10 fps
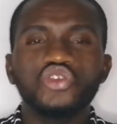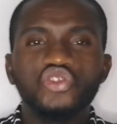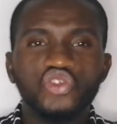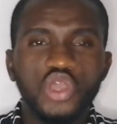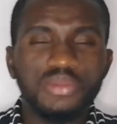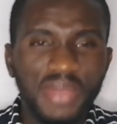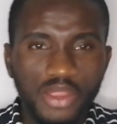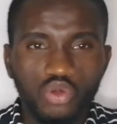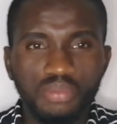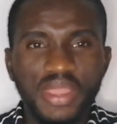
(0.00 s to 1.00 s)
soil
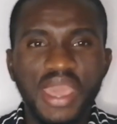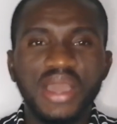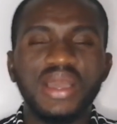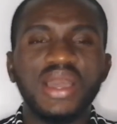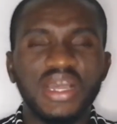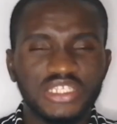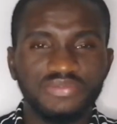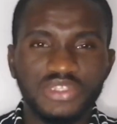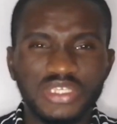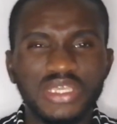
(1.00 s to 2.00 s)
microbial
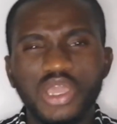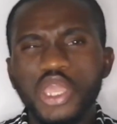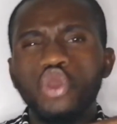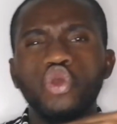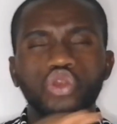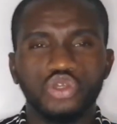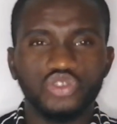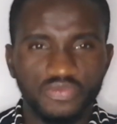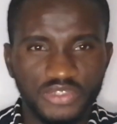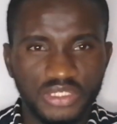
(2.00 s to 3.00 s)
activity. A whole
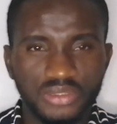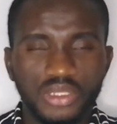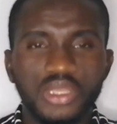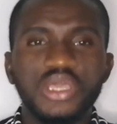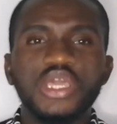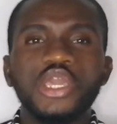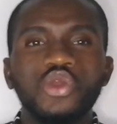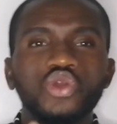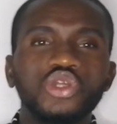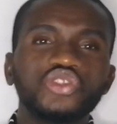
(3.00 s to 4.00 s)
lot
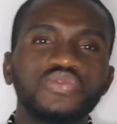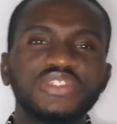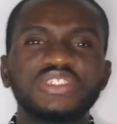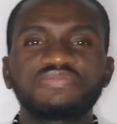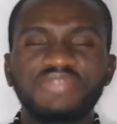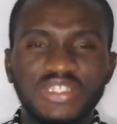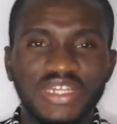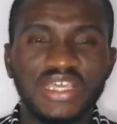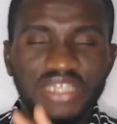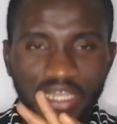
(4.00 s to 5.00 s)
of things
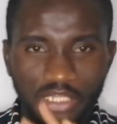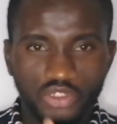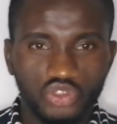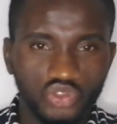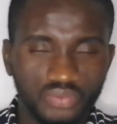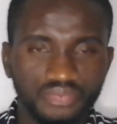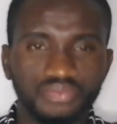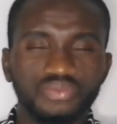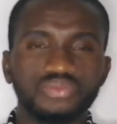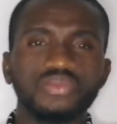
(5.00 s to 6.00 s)
fertilizer cannot do.
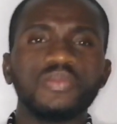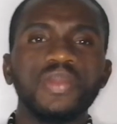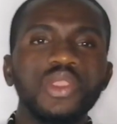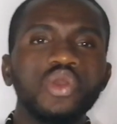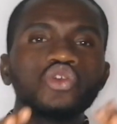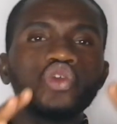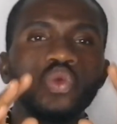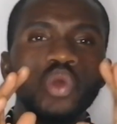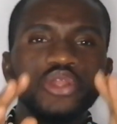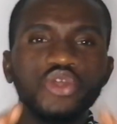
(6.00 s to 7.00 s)
So
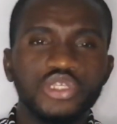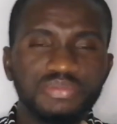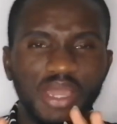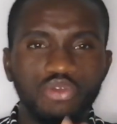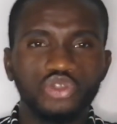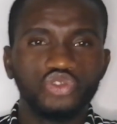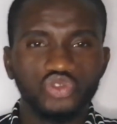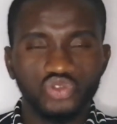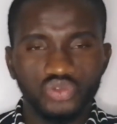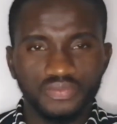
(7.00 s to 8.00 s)
what does manure
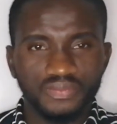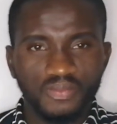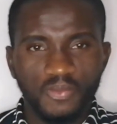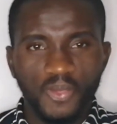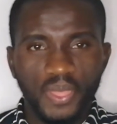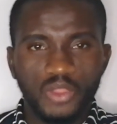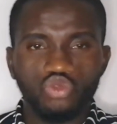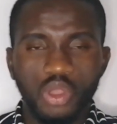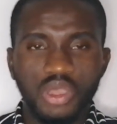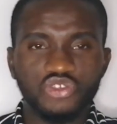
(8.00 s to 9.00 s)
do
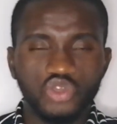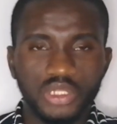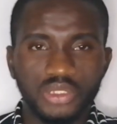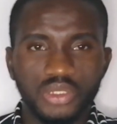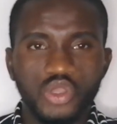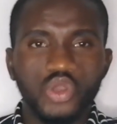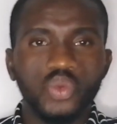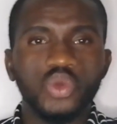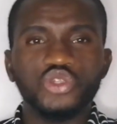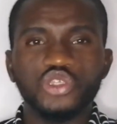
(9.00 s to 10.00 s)
to our soil?
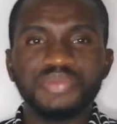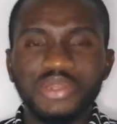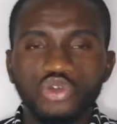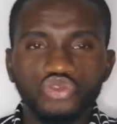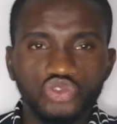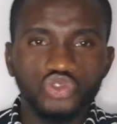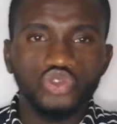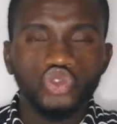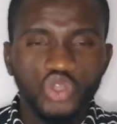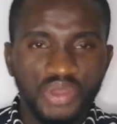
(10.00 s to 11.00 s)
What does manure do
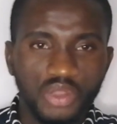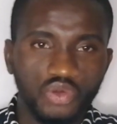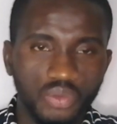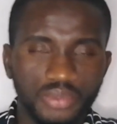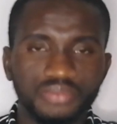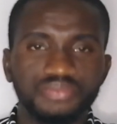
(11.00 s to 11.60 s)
to our crop?